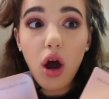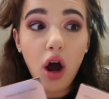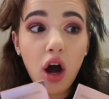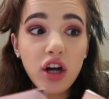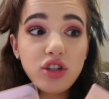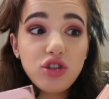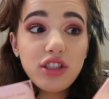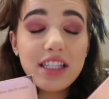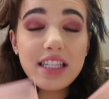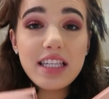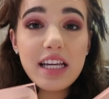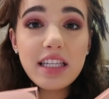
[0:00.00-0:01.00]

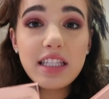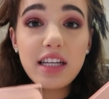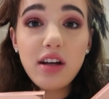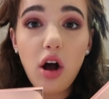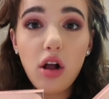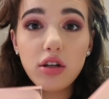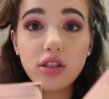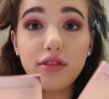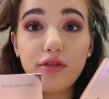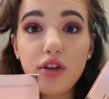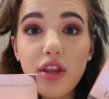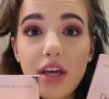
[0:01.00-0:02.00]
$160
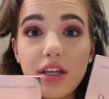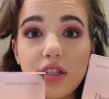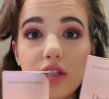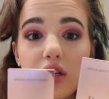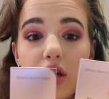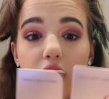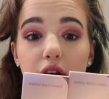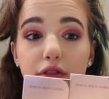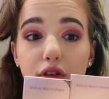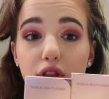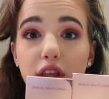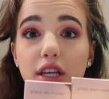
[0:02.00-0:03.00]
for this,
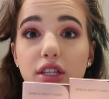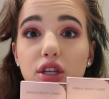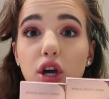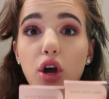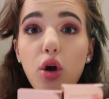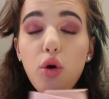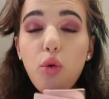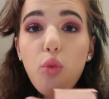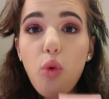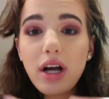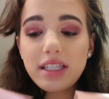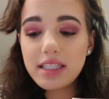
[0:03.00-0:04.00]
for these
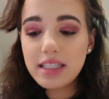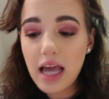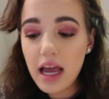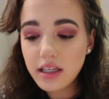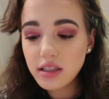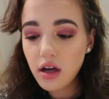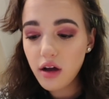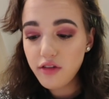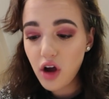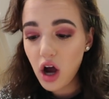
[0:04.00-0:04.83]
one set of